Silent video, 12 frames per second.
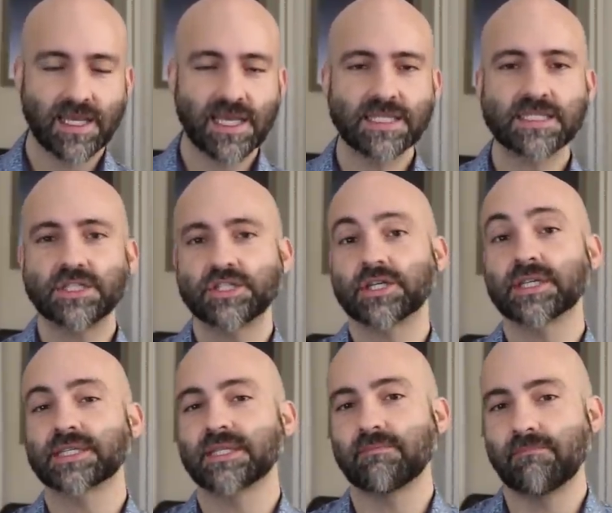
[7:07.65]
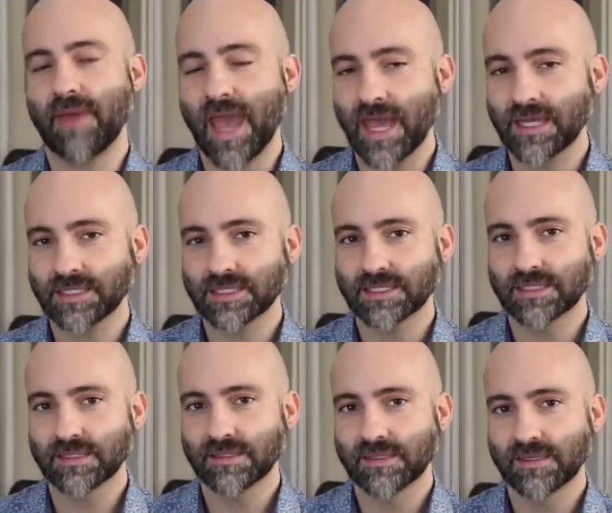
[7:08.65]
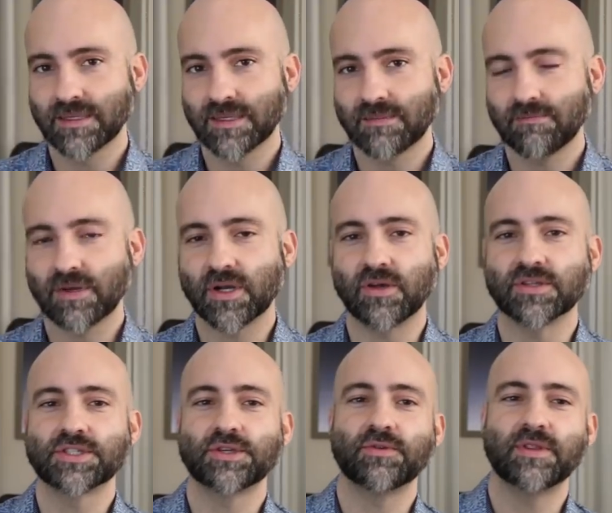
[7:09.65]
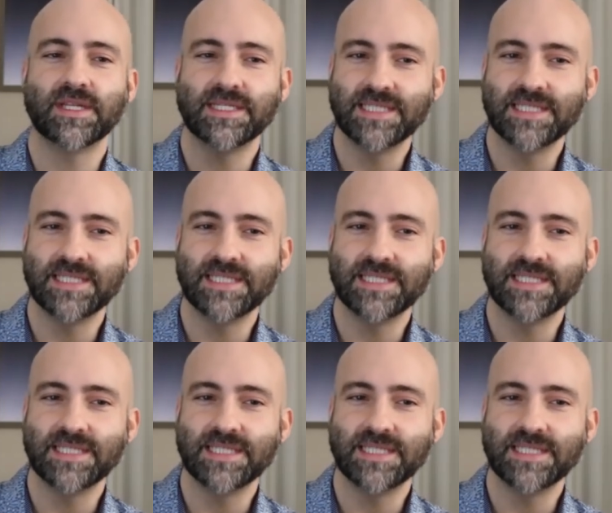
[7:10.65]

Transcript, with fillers: isn't just the mass, but also the